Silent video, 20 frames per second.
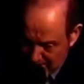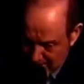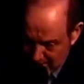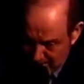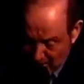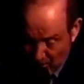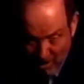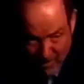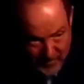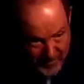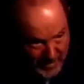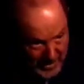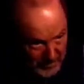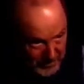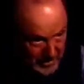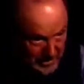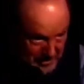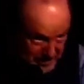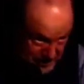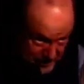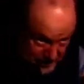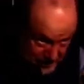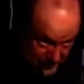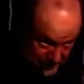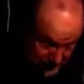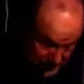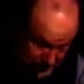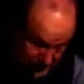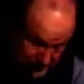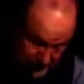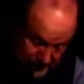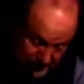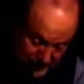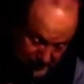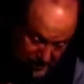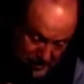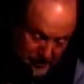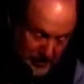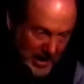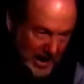Now, I found this,
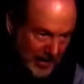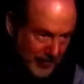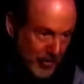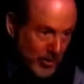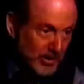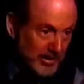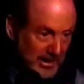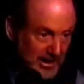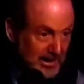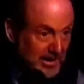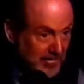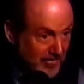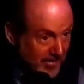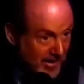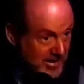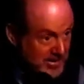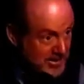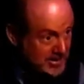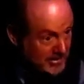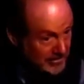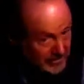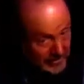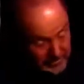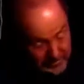this behavior a little offensive.